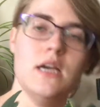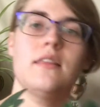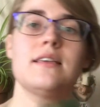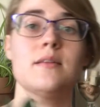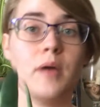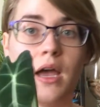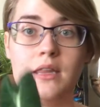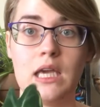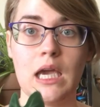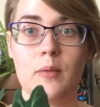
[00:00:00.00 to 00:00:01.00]
They sit behind the
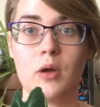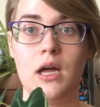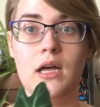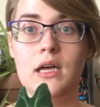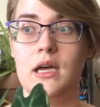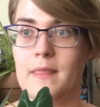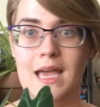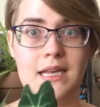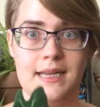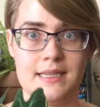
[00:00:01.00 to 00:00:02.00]
camera,
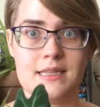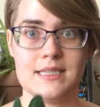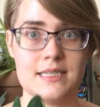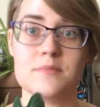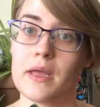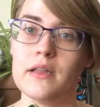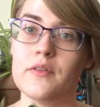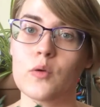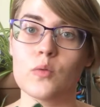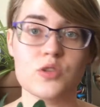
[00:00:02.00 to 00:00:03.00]
and this is my living
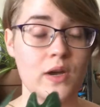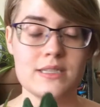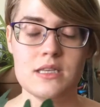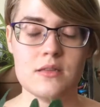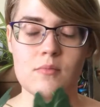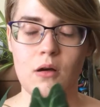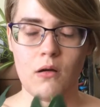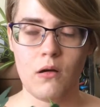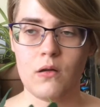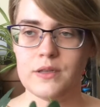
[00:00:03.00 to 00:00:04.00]
room, so I see them
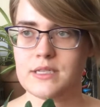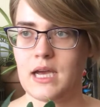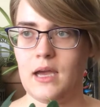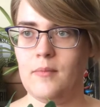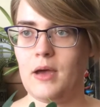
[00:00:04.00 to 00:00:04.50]
all the time.